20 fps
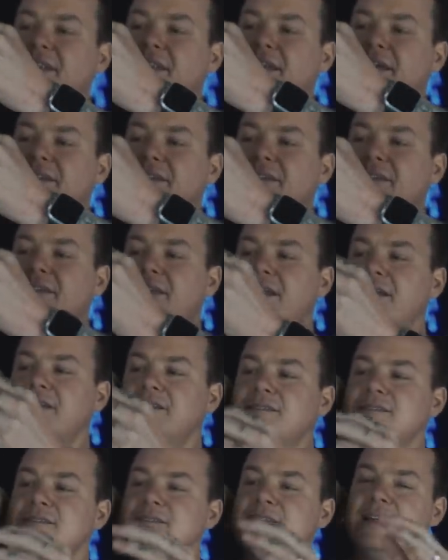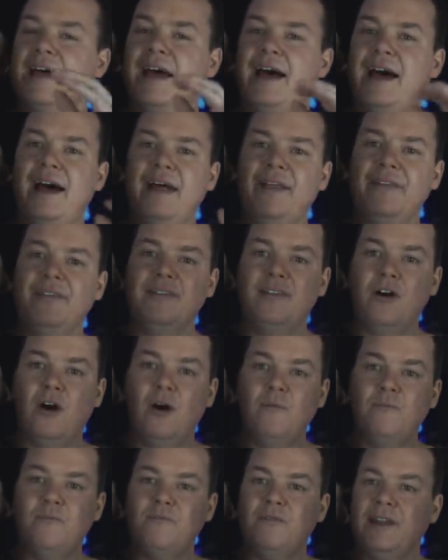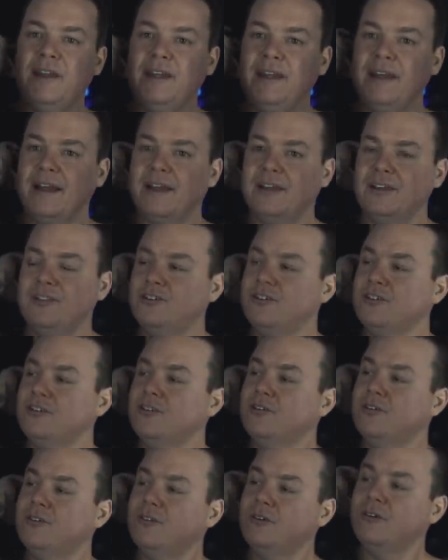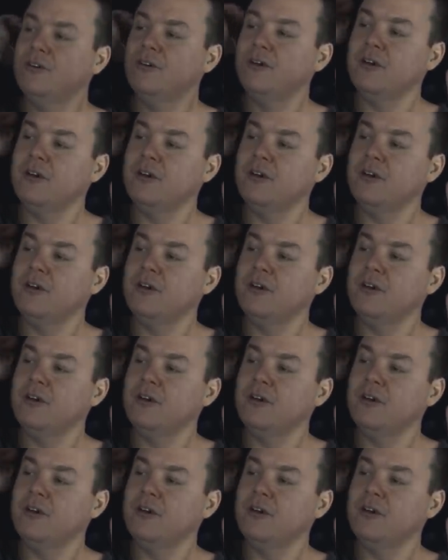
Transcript: Like this, and hopefully I can do